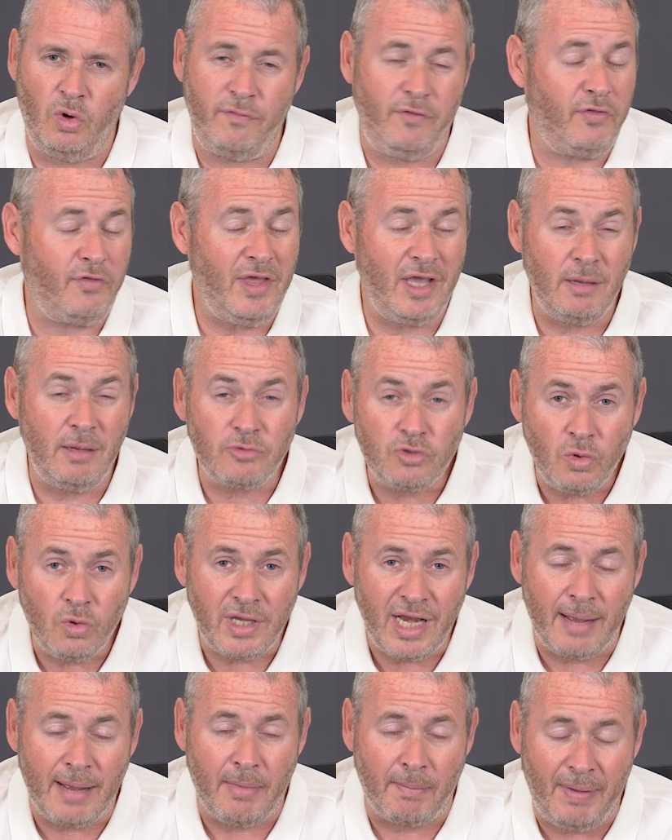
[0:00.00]
If you think I'm
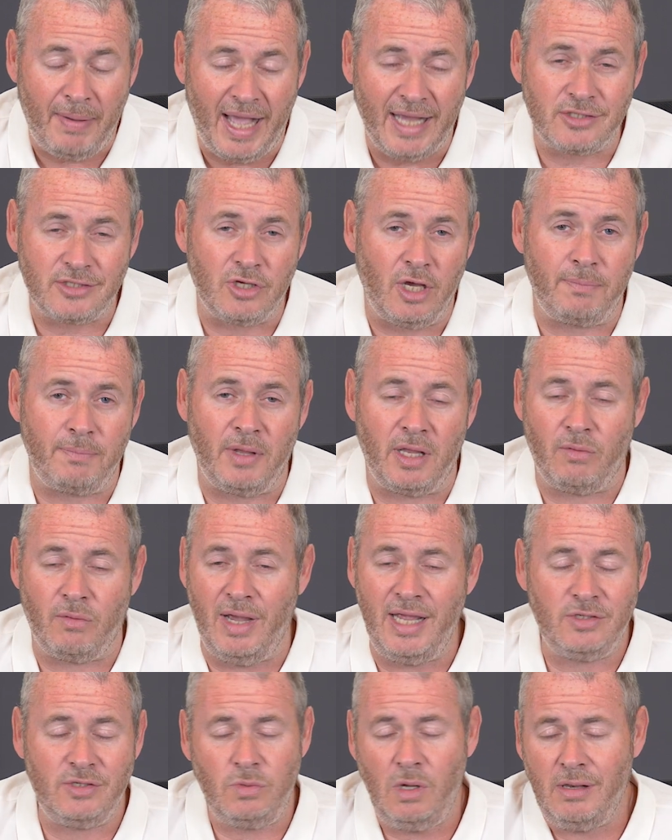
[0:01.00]
talking out my backside, by the
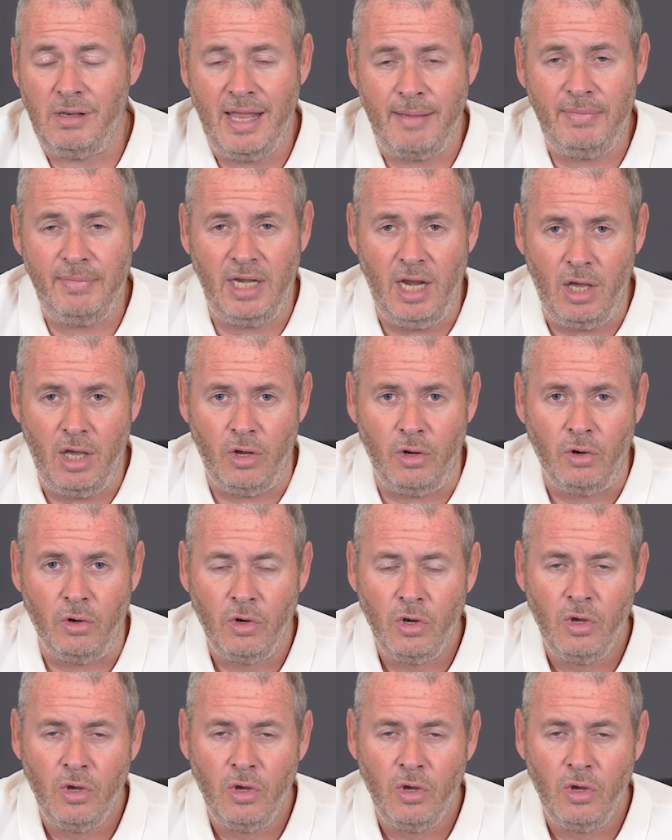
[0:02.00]
way, as well, let me know.